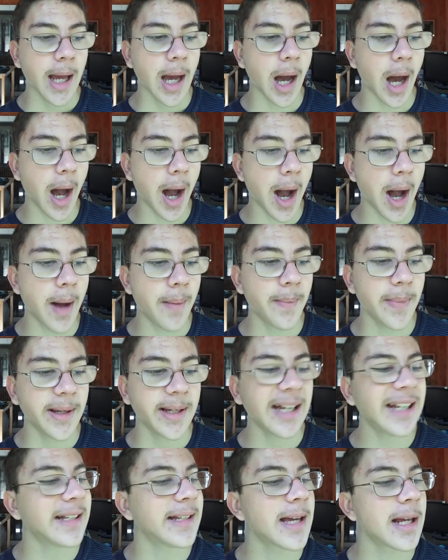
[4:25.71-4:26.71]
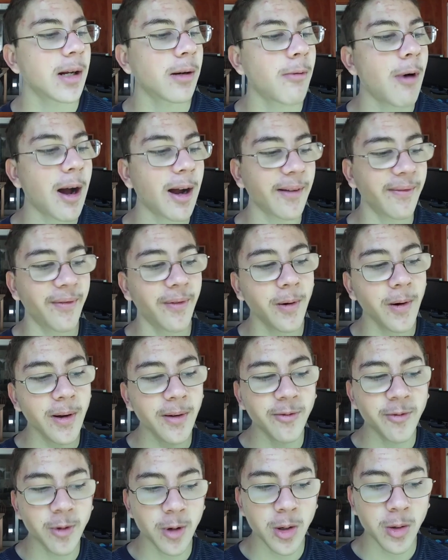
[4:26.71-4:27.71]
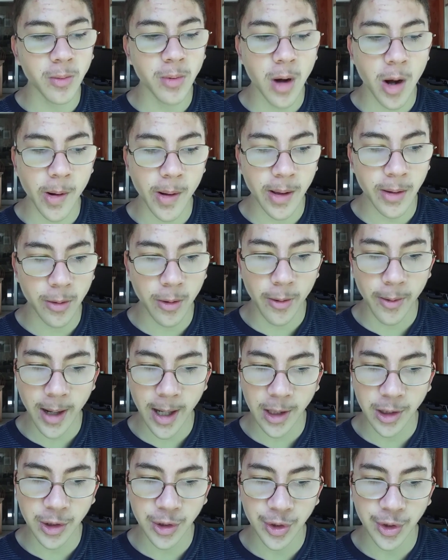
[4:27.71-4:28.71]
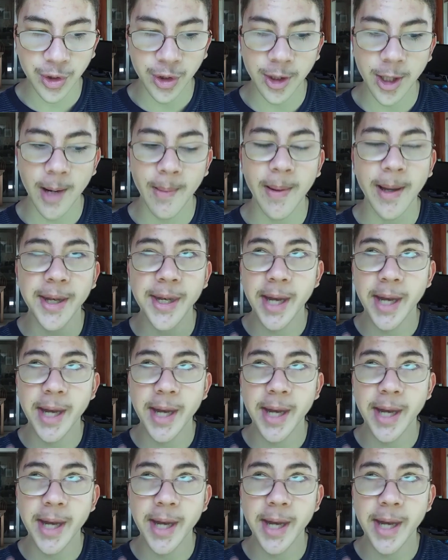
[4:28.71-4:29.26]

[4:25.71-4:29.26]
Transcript: um, can get along very, very well in relationship,